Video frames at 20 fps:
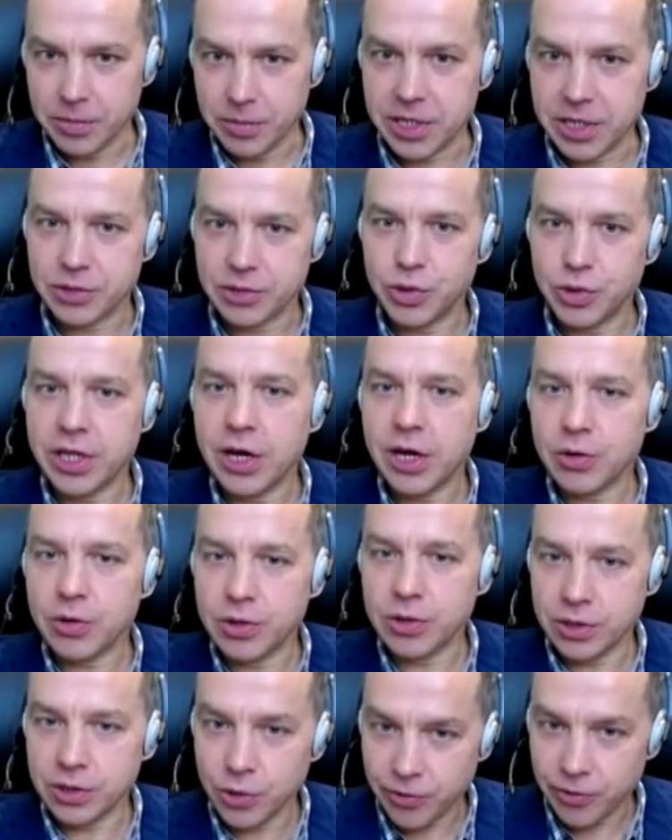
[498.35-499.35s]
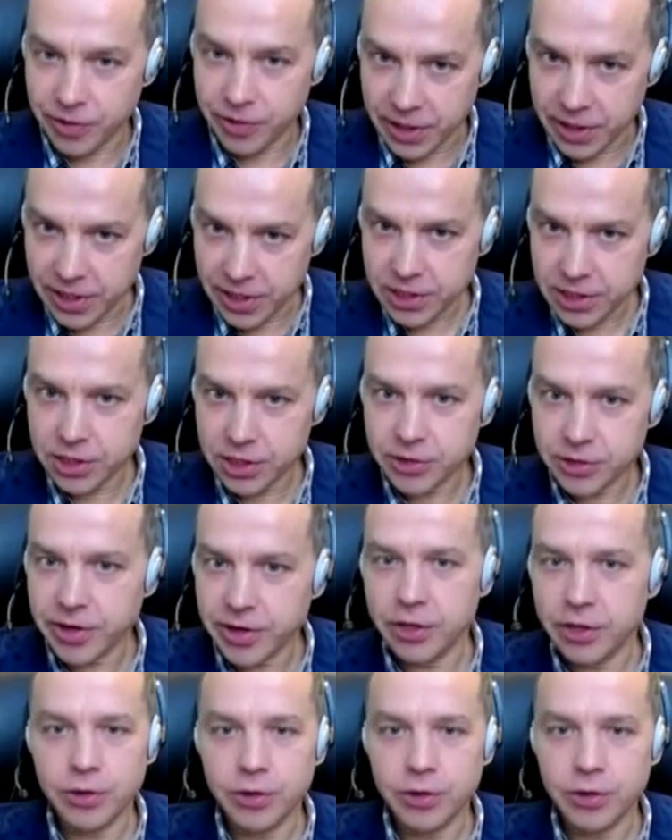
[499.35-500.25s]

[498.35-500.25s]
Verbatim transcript: Because without knowing history,